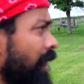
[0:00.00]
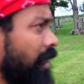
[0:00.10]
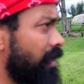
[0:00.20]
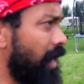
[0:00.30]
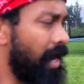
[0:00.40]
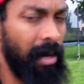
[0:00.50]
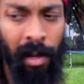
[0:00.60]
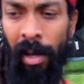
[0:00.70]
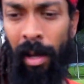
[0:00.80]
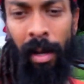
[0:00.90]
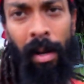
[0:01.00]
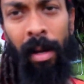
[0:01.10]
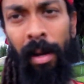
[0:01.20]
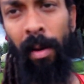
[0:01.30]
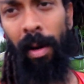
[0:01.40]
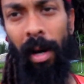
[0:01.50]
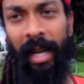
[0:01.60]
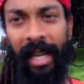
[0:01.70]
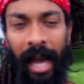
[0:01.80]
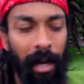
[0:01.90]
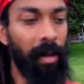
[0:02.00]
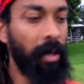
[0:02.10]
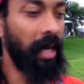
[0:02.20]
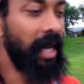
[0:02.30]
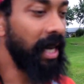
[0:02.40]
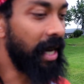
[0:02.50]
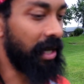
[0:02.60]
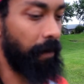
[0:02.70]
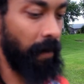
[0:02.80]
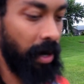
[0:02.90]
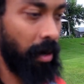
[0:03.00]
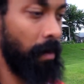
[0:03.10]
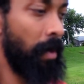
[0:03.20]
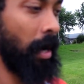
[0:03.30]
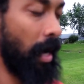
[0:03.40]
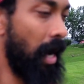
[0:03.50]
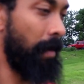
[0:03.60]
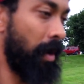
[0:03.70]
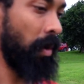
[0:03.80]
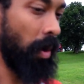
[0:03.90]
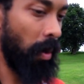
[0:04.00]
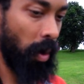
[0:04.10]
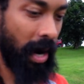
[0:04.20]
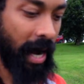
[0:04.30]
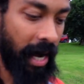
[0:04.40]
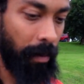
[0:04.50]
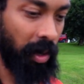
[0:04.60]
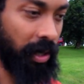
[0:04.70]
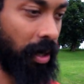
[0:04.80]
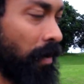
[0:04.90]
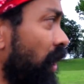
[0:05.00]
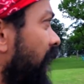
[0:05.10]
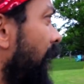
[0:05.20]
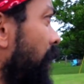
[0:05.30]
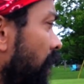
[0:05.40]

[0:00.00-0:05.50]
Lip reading: Is that, again, he gets freedom. We're able to communicate with